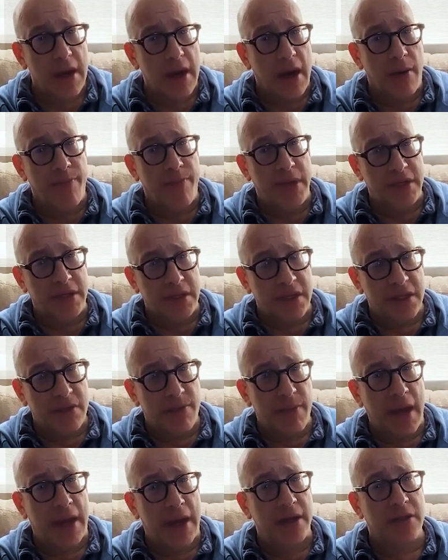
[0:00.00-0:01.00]
A
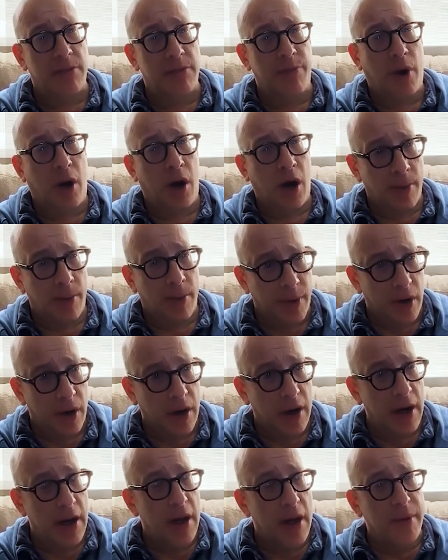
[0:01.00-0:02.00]
businessman is a
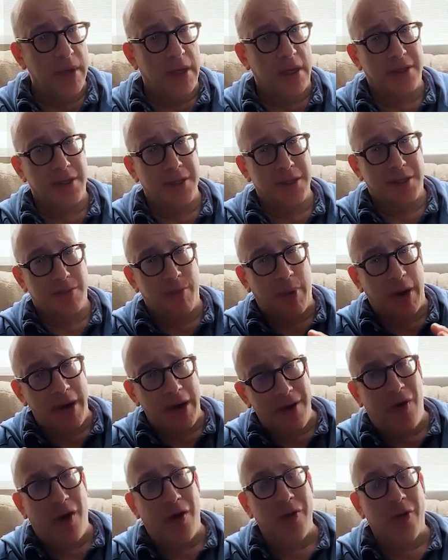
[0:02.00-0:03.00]
pauper because in spite
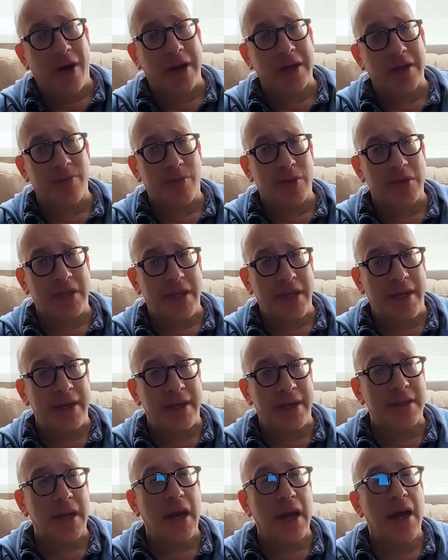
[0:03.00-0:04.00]
of all their
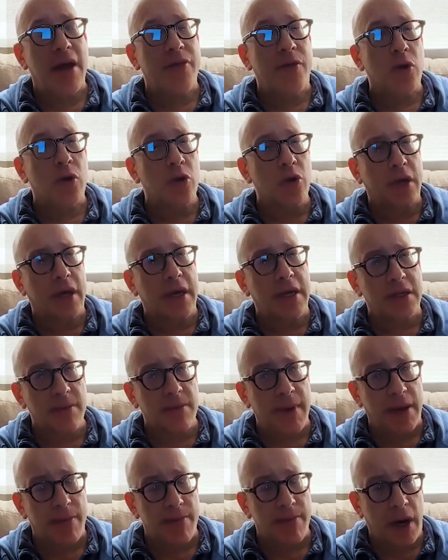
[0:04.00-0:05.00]
expertise, they're looking to
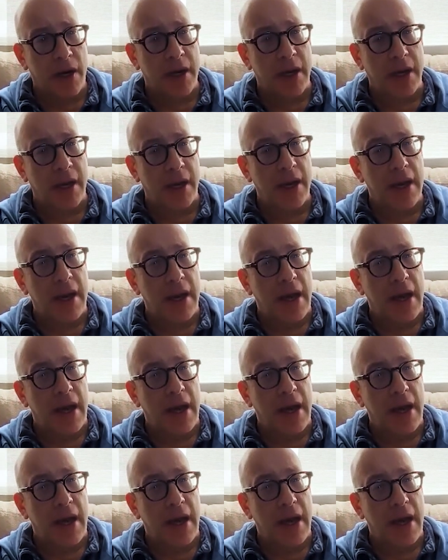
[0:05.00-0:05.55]
make money,